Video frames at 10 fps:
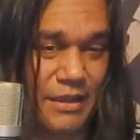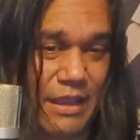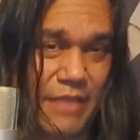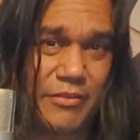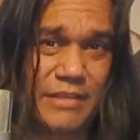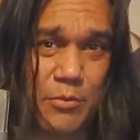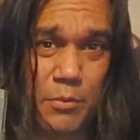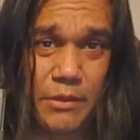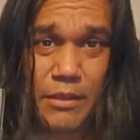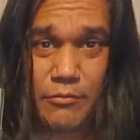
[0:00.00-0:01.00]
Every time
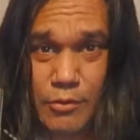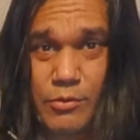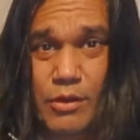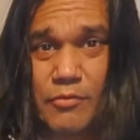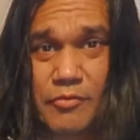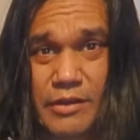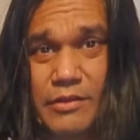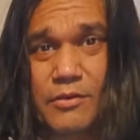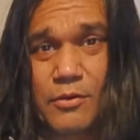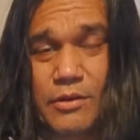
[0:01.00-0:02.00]
we play a root note for any
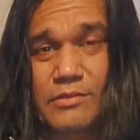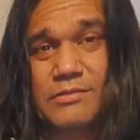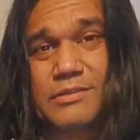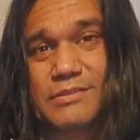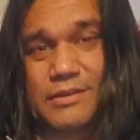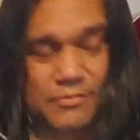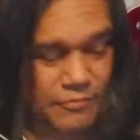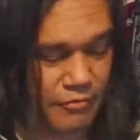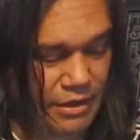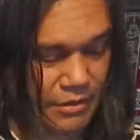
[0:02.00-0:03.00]
of the chords, instead of
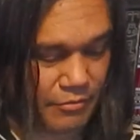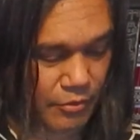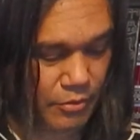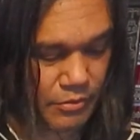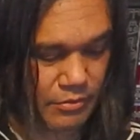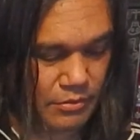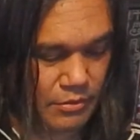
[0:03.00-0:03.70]
fretting the root, so